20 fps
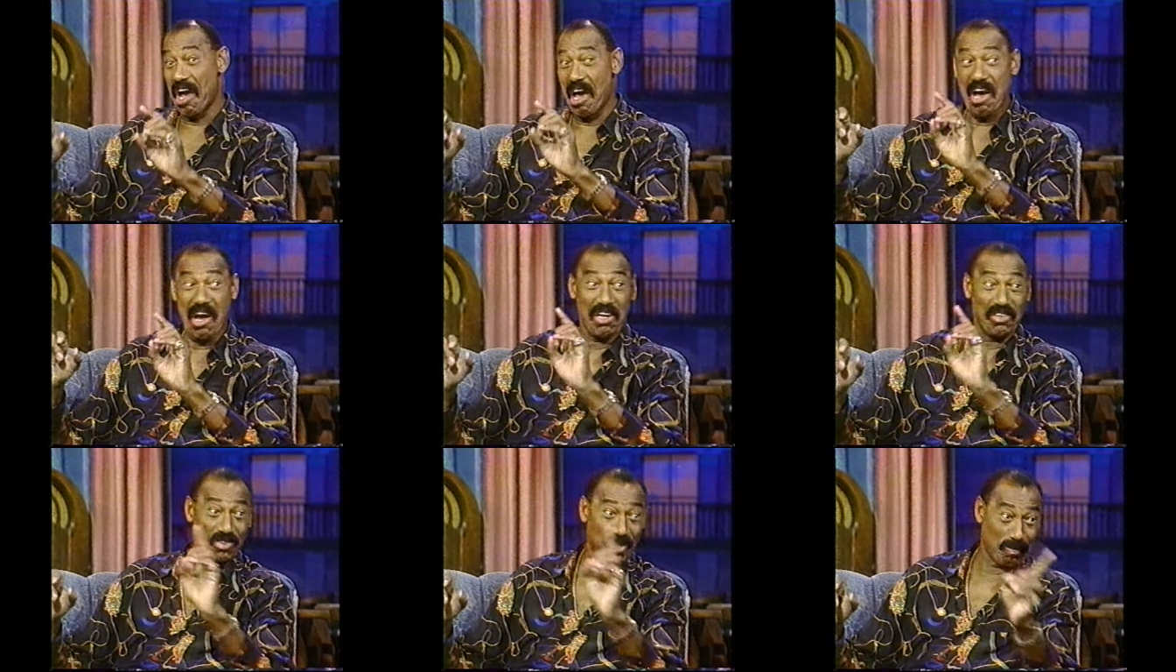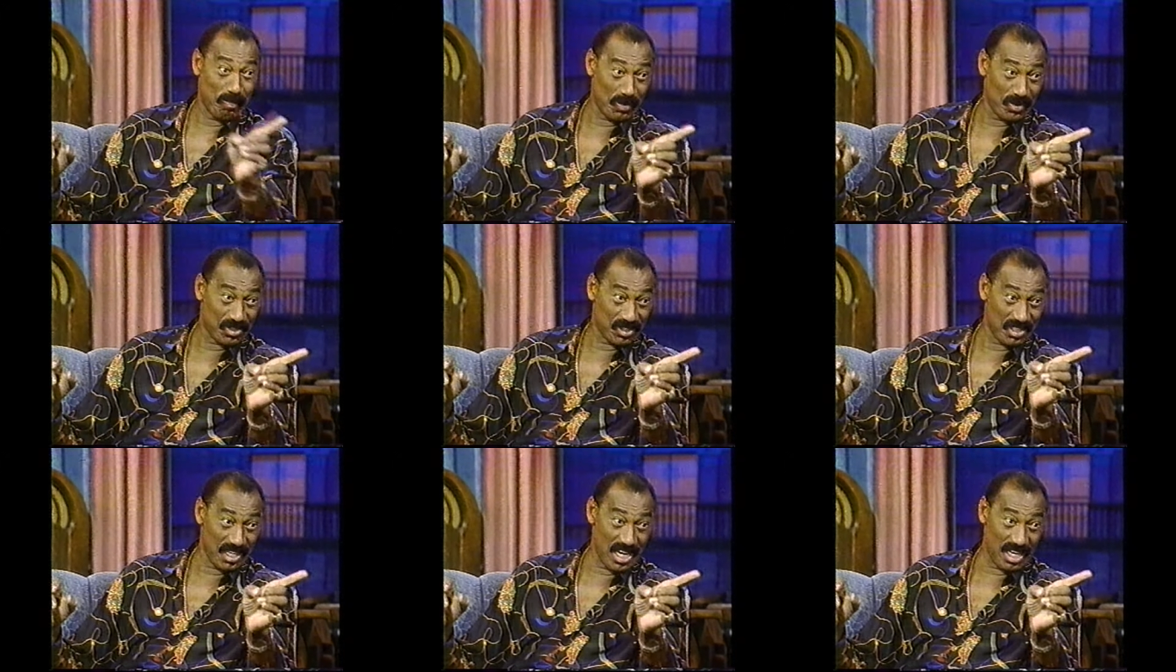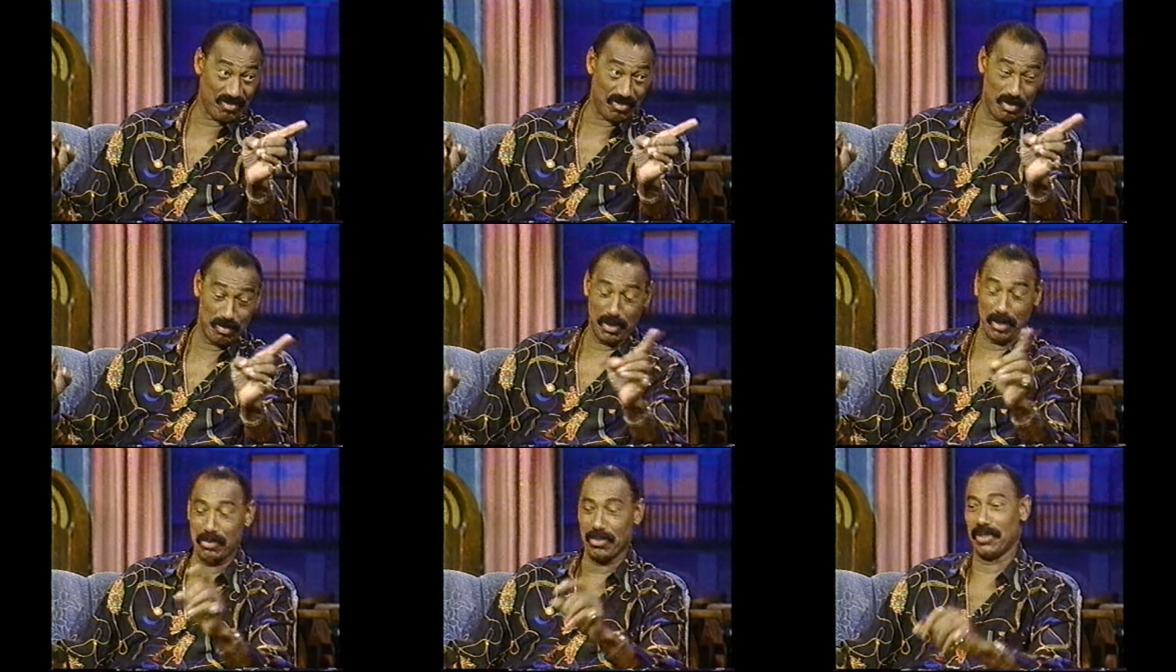100%,
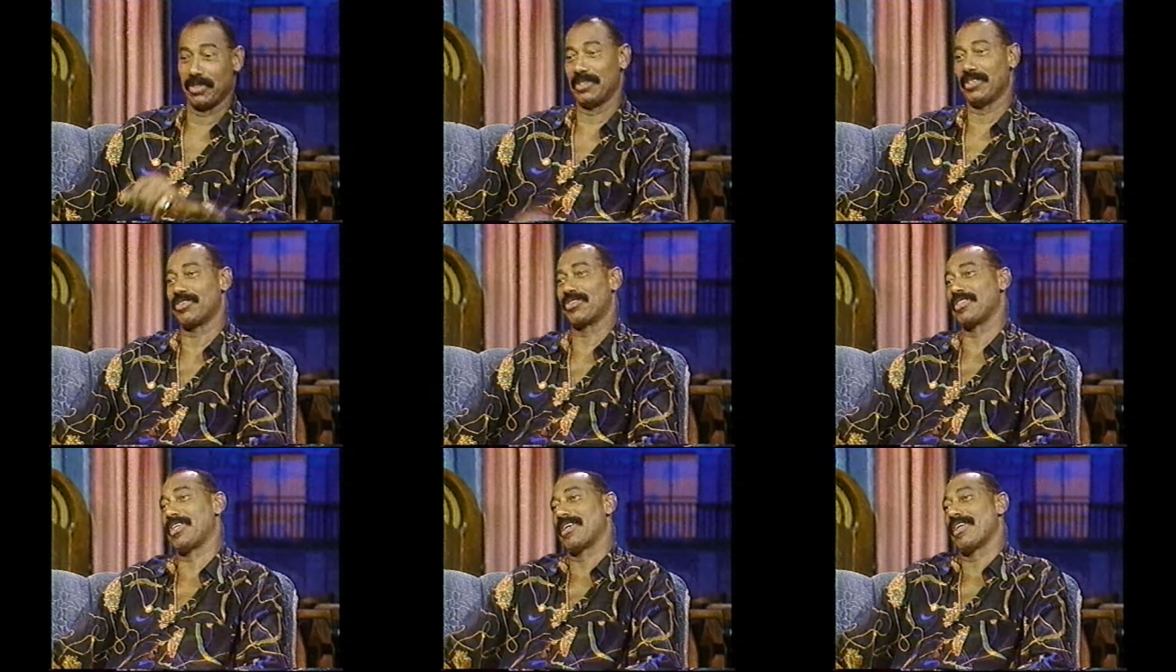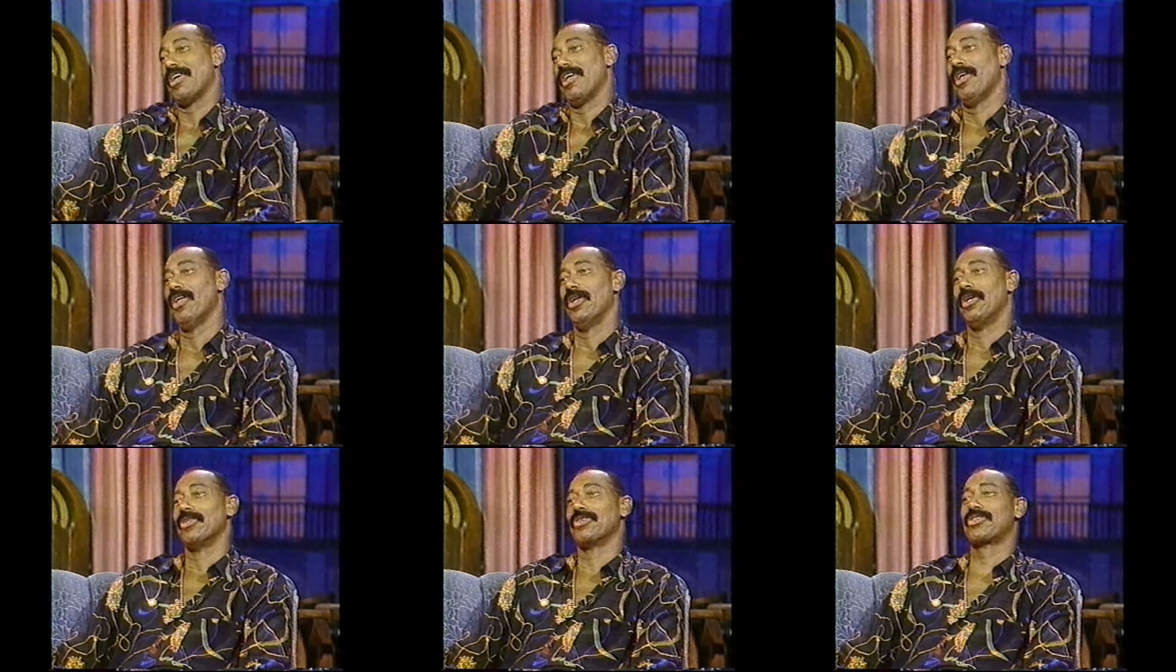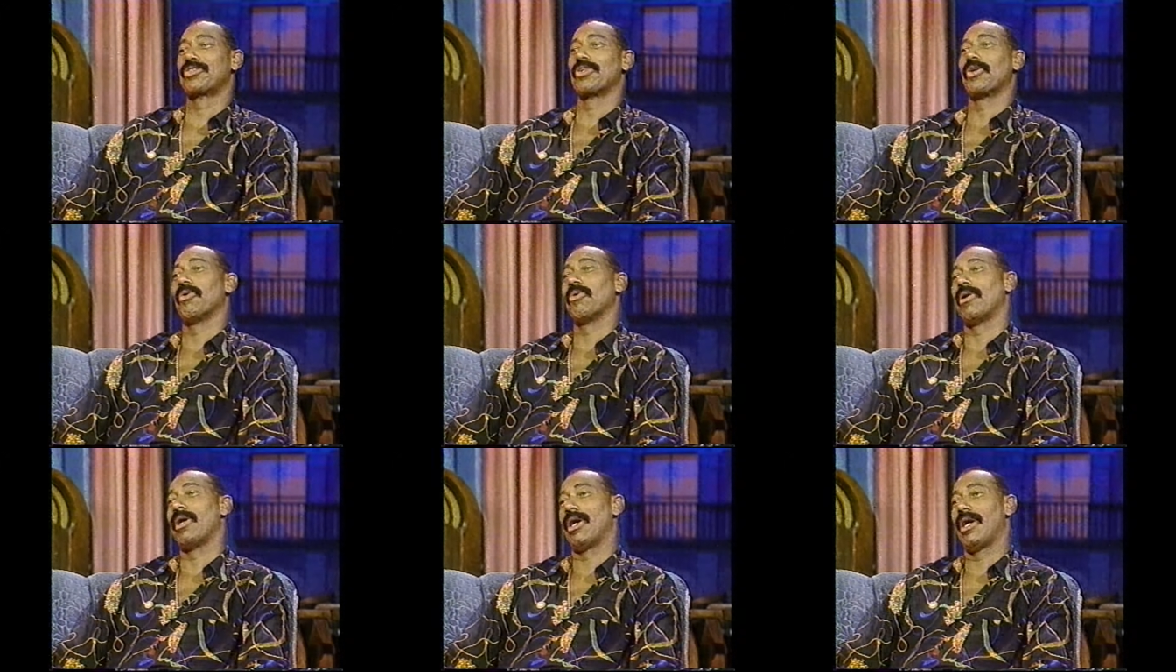remember, you understand?
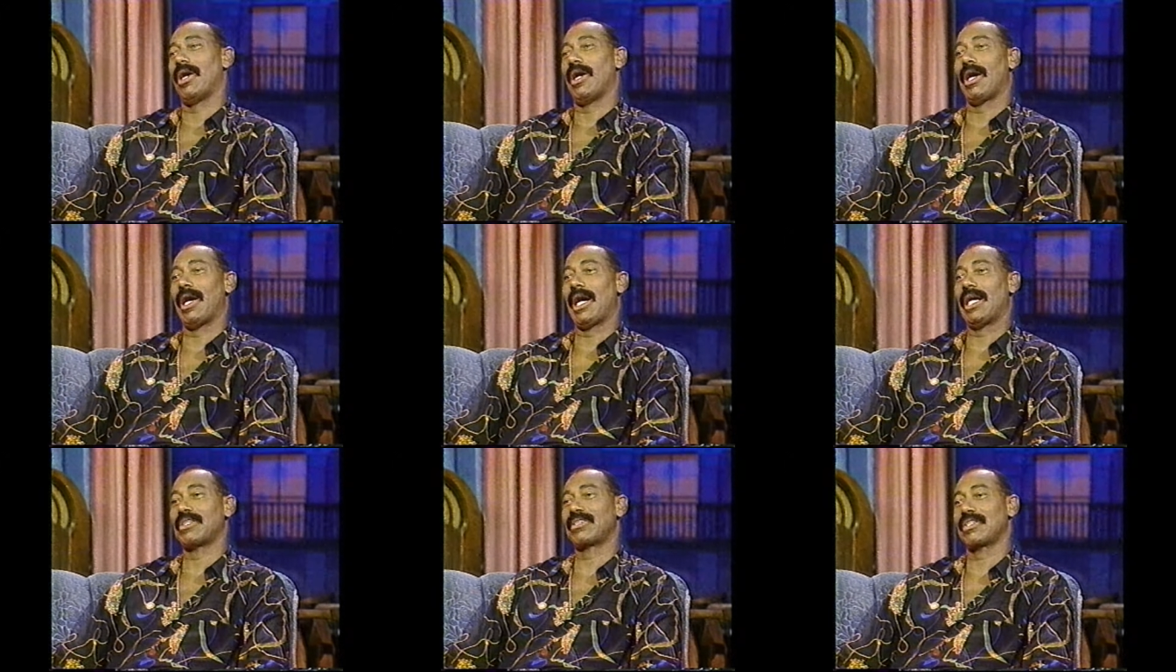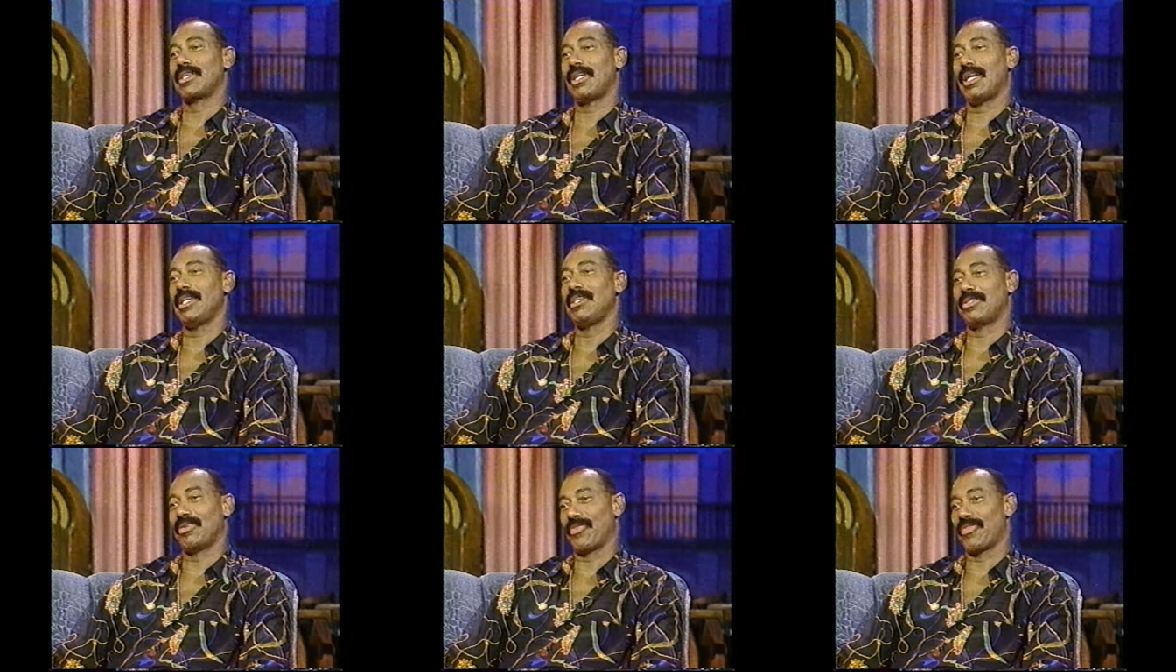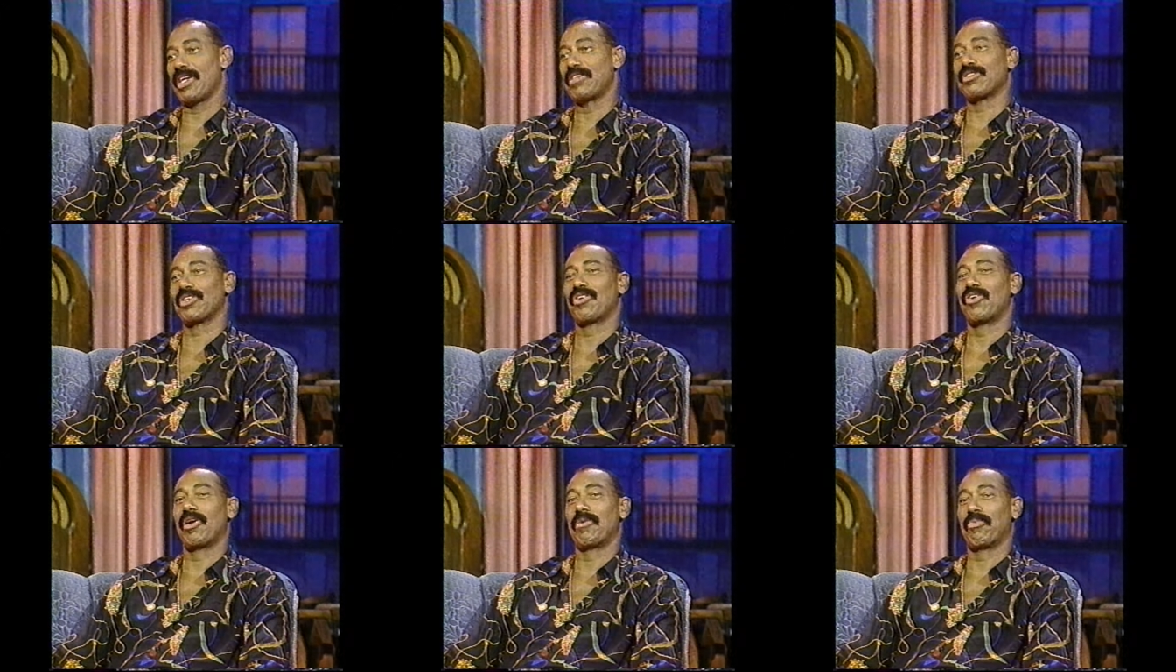So uh, I said, hey, you know,
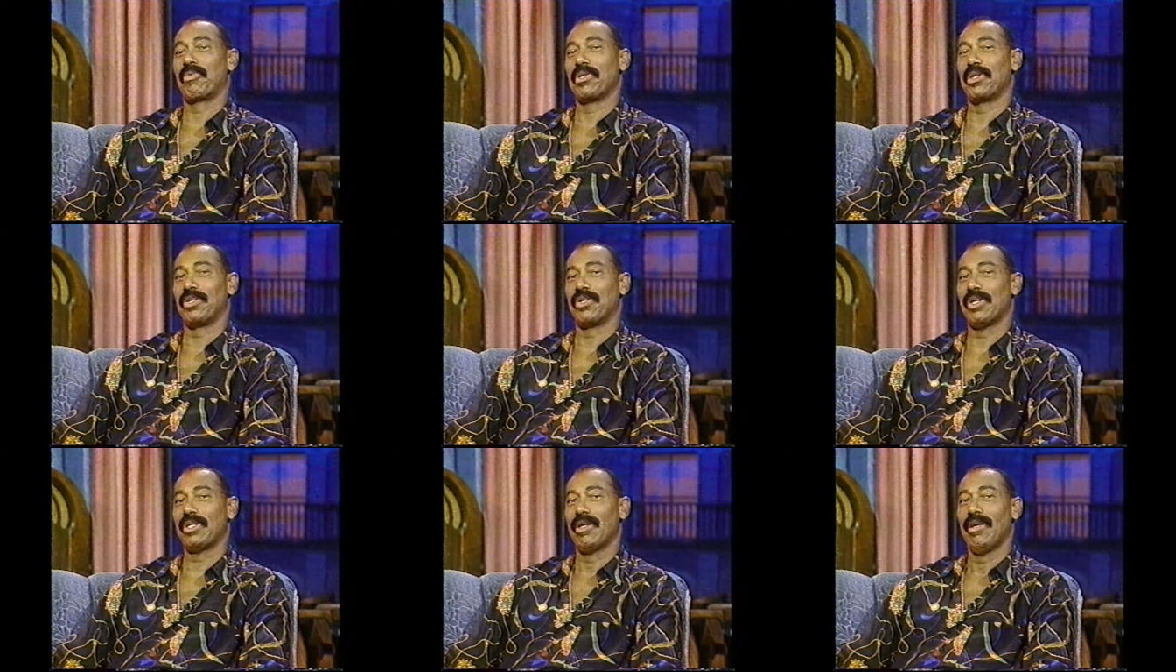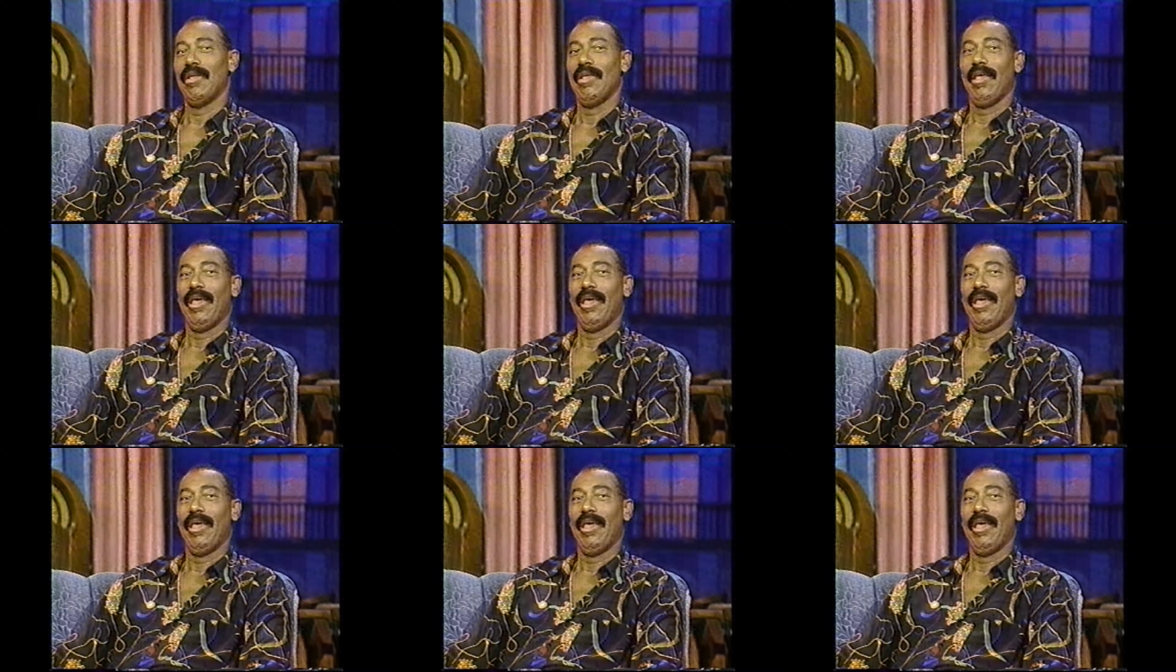things are going pretty good.